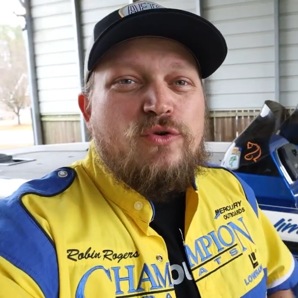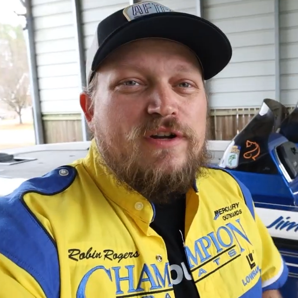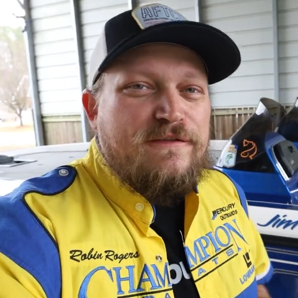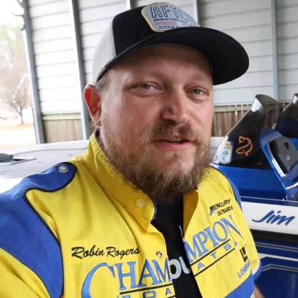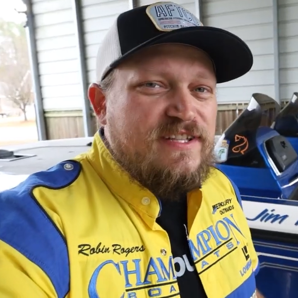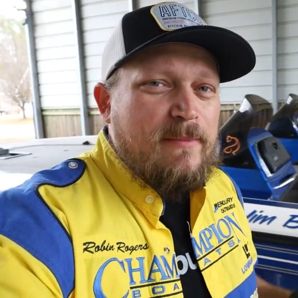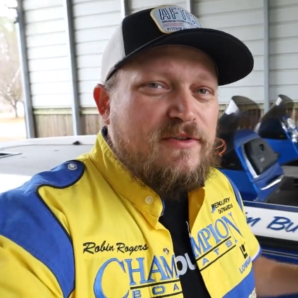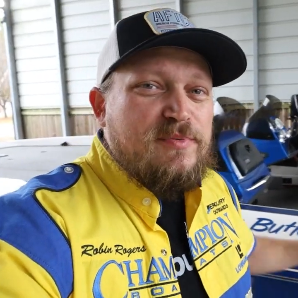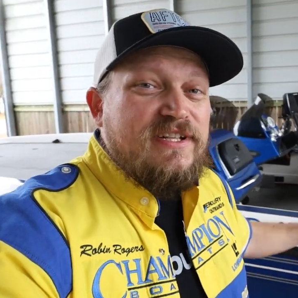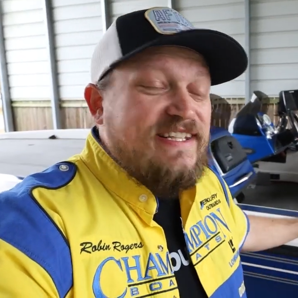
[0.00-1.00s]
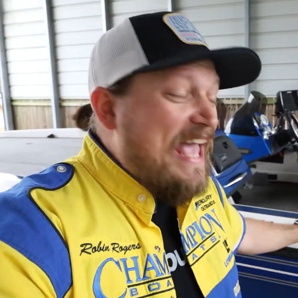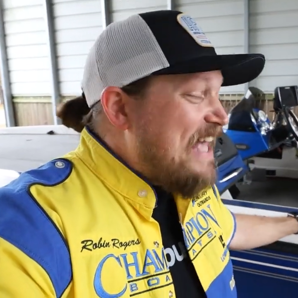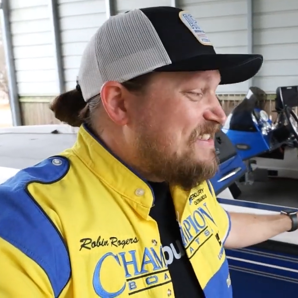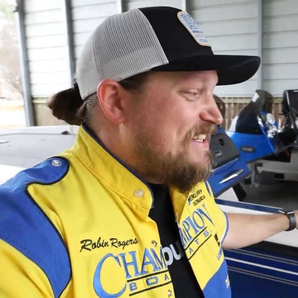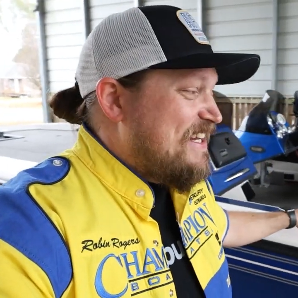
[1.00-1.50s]
story, the first time I was putting
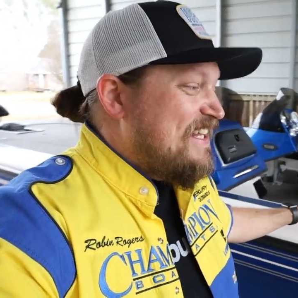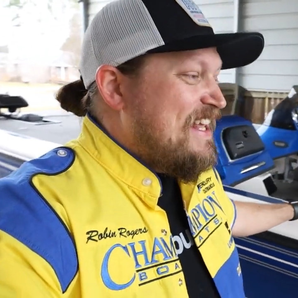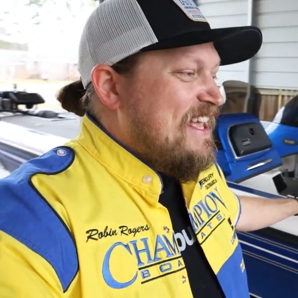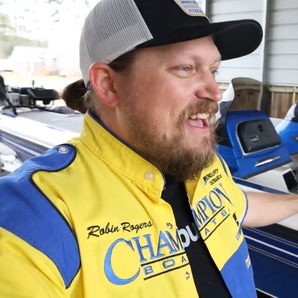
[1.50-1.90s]
gas in it,